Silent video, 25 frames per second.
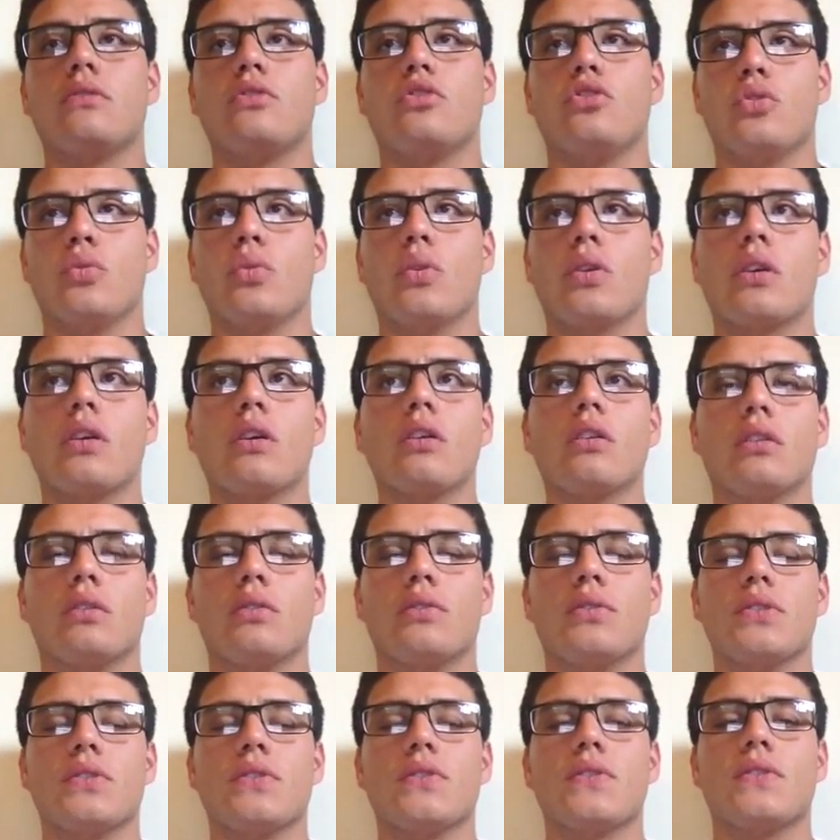drew a
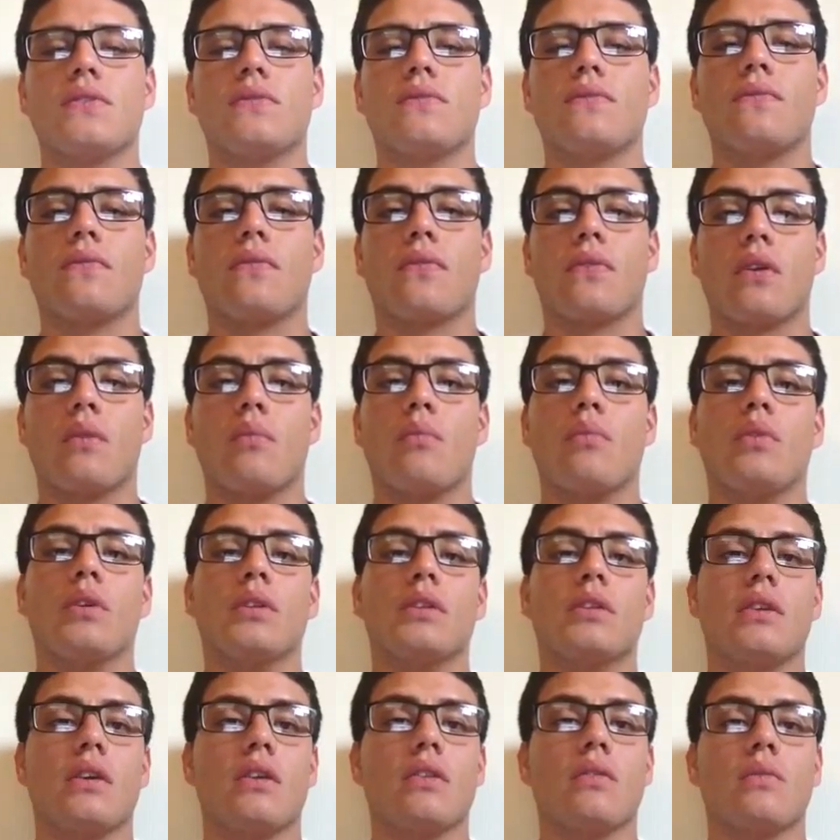conclusion from
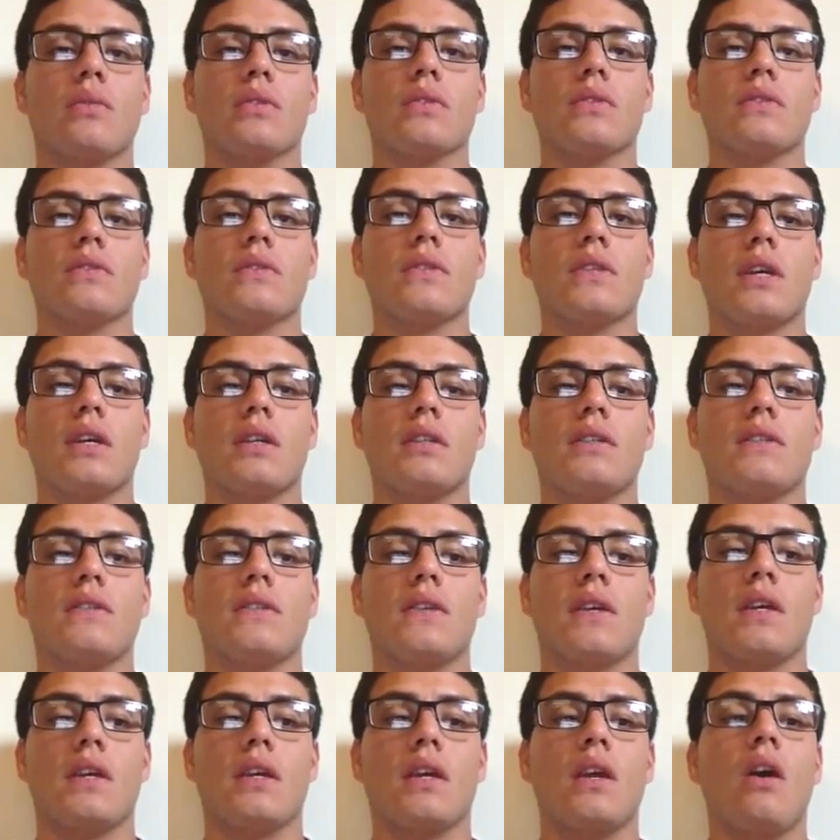what the other one said,
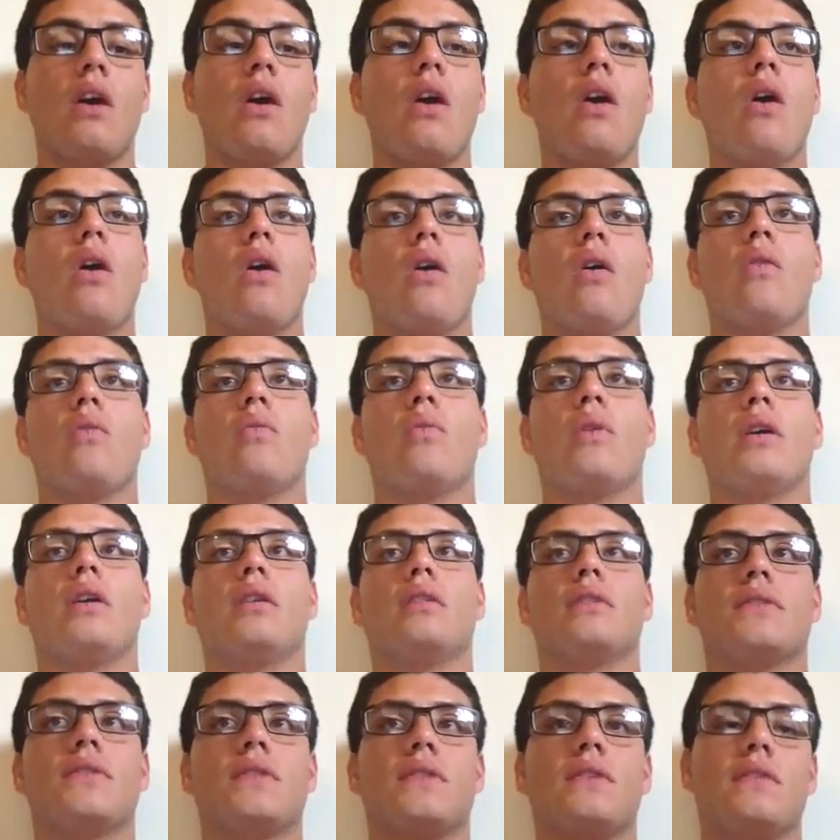saying, "Oh
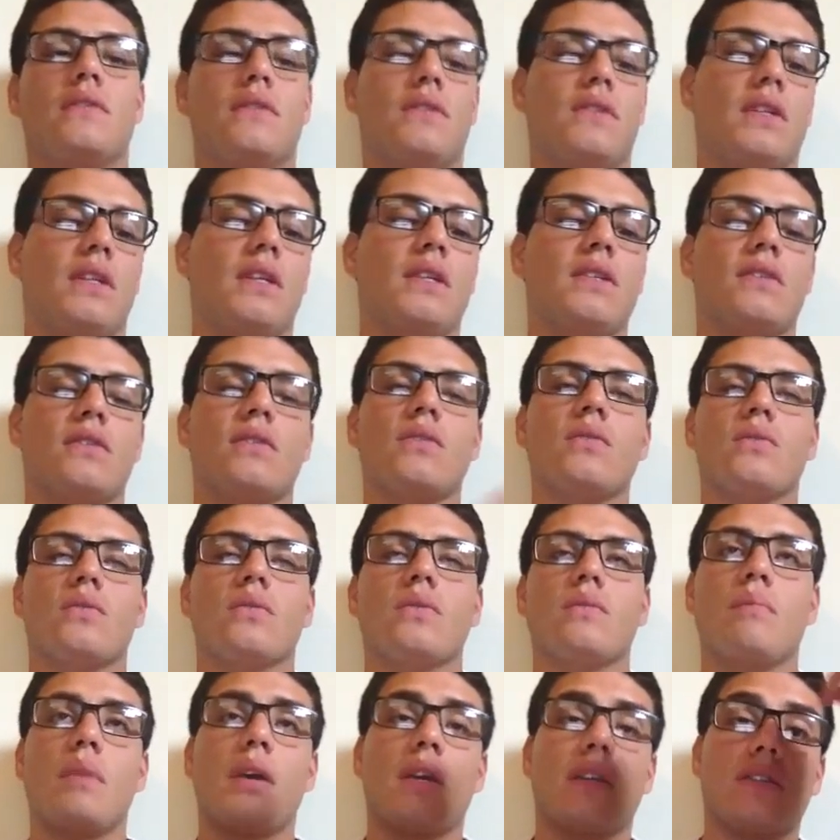well, since it is
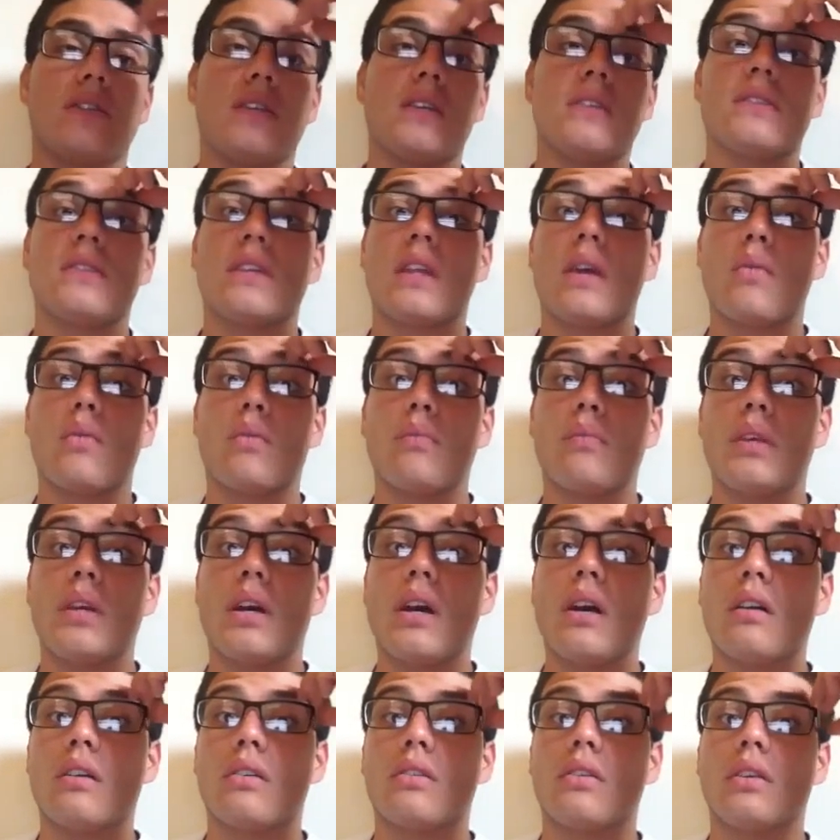noon, it makes sense that I would be
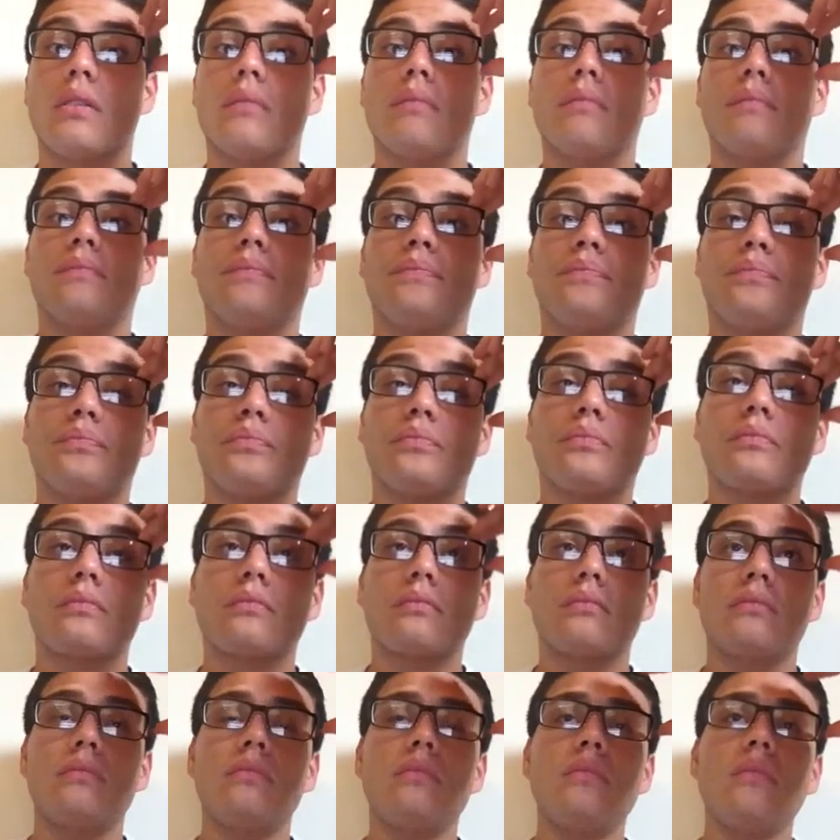hungry."
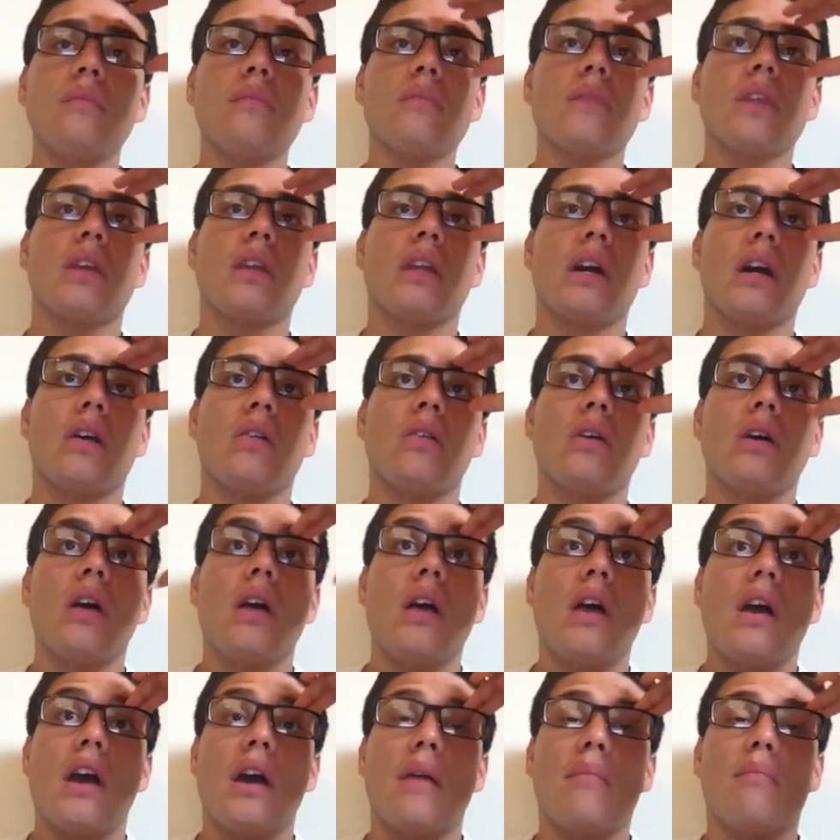Now,
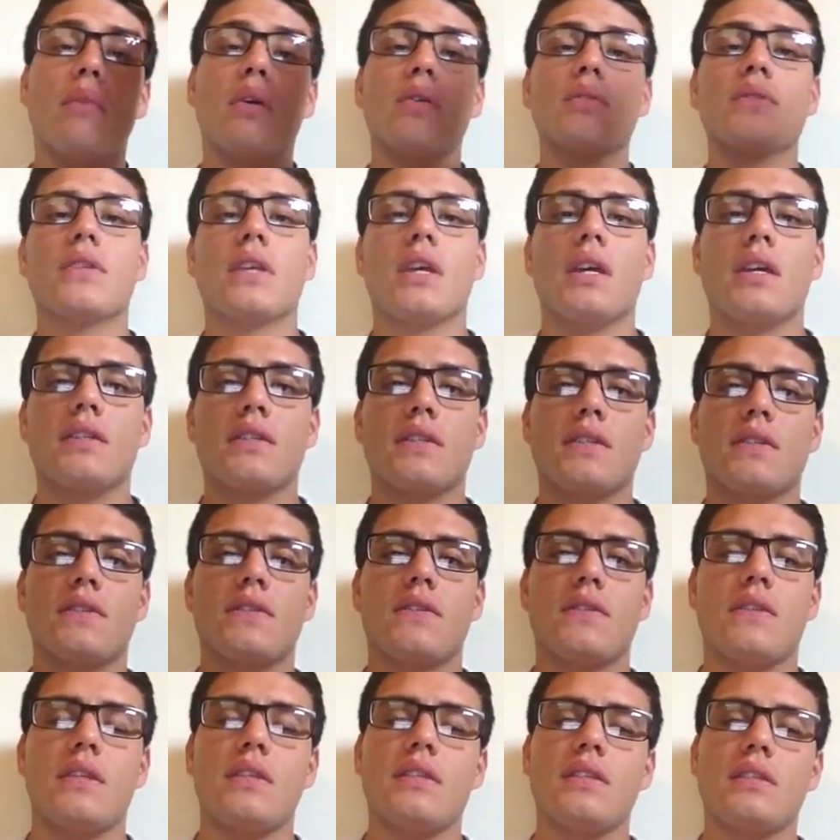in most
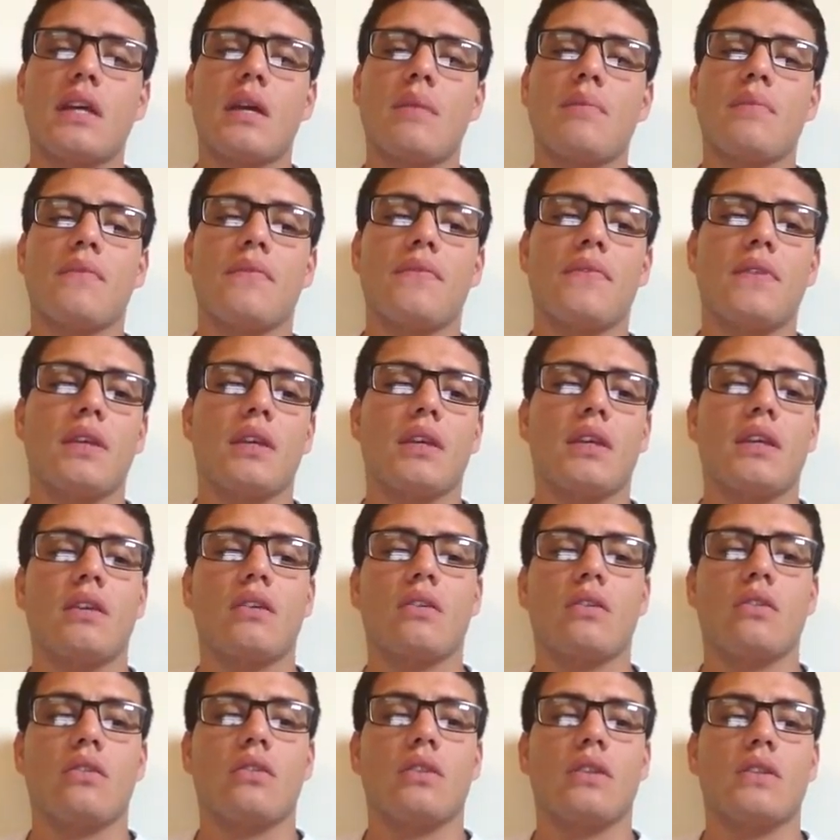cases, this type of
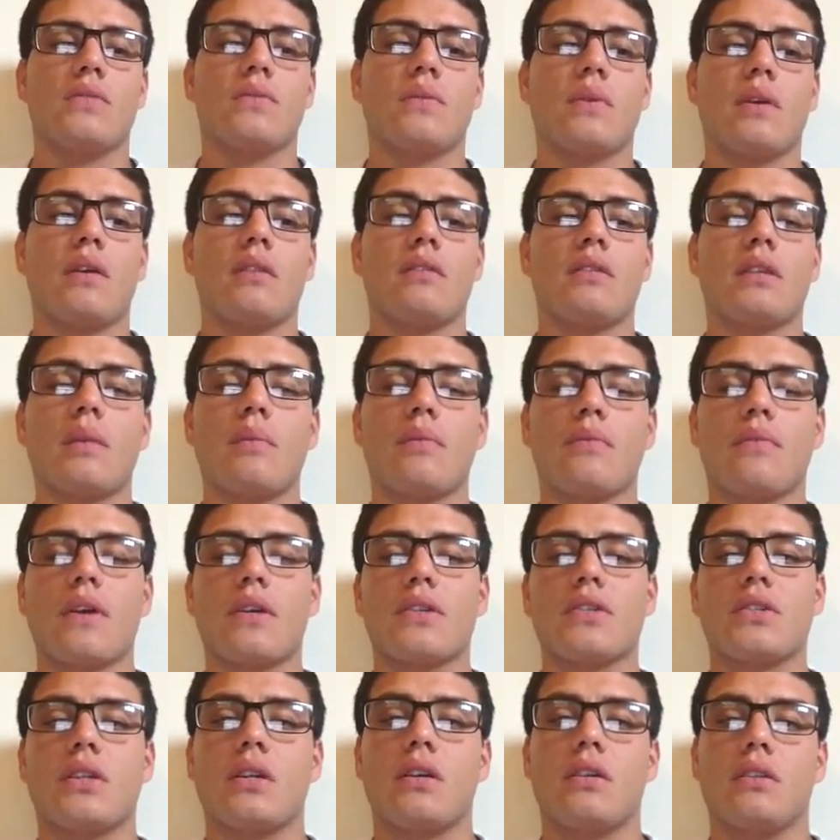thinking or this type of
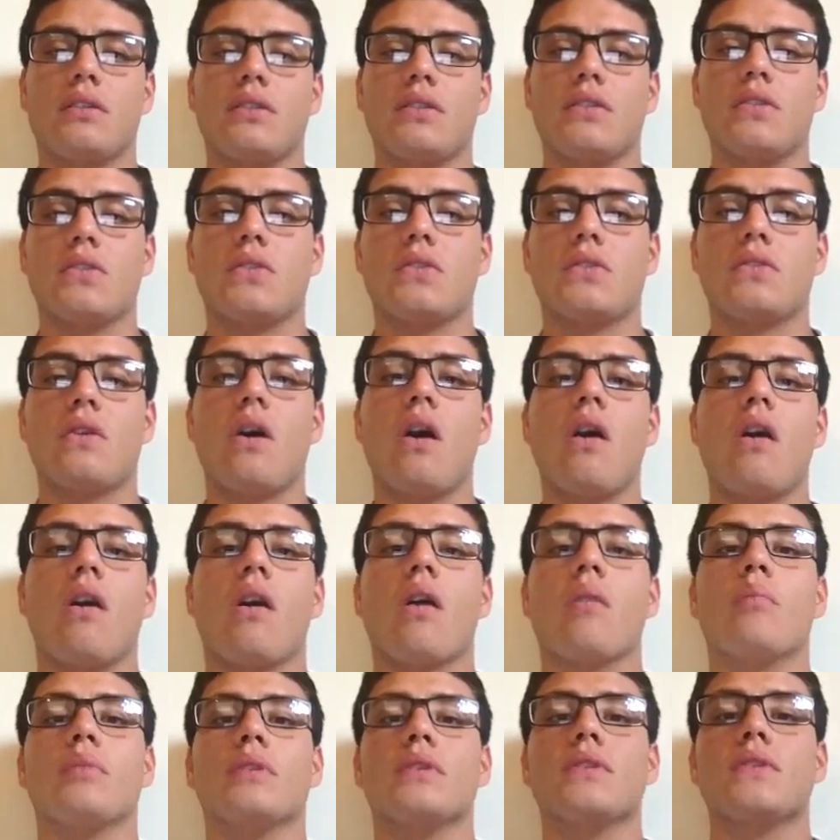rationale is
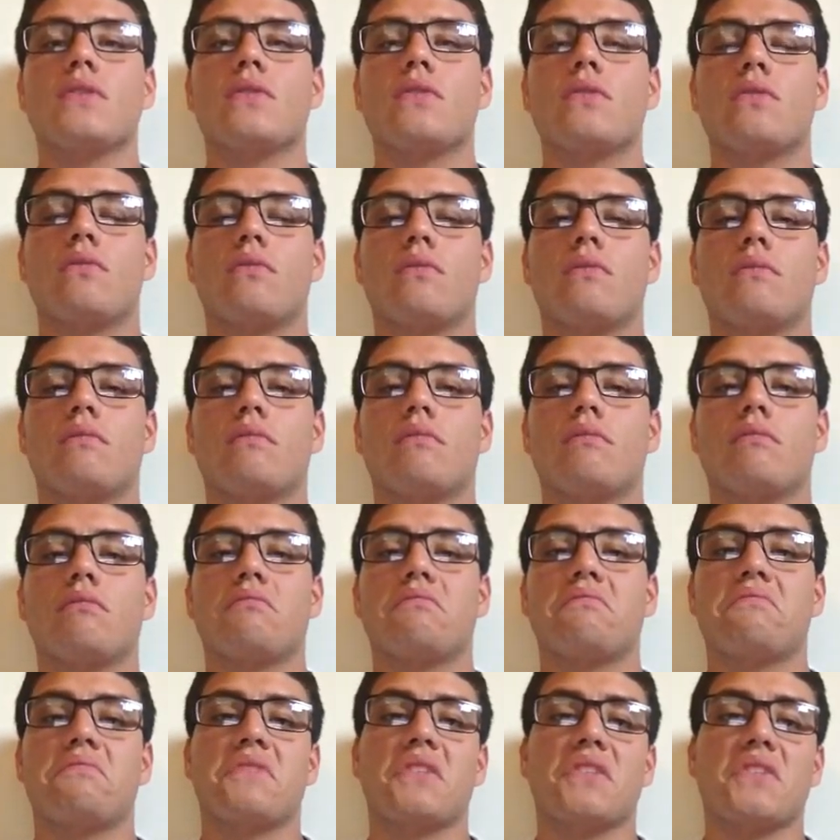harmless.
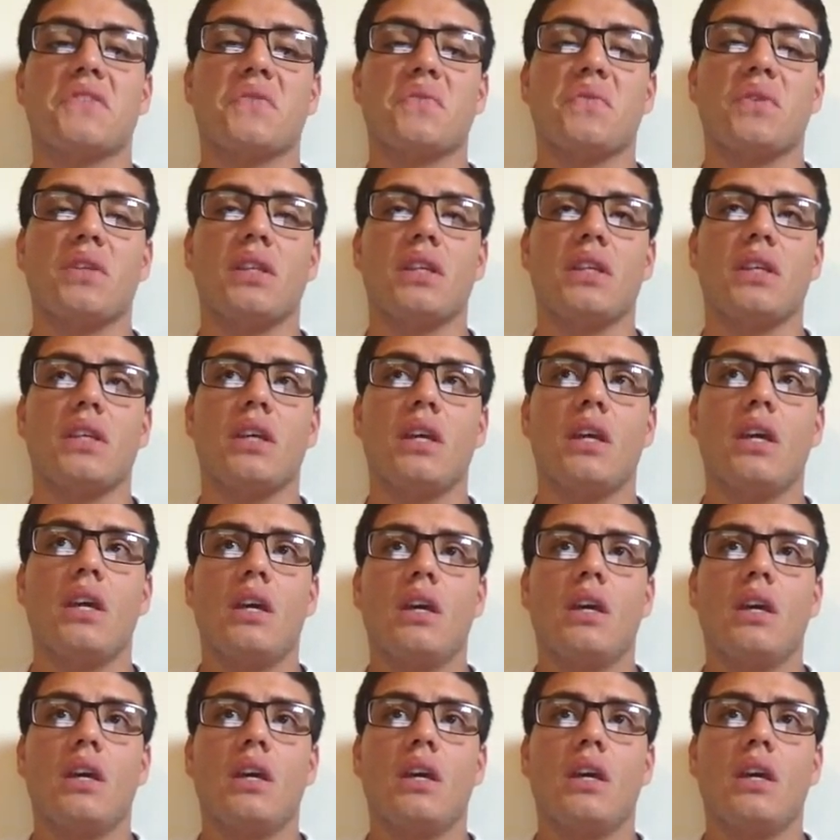It doesn't really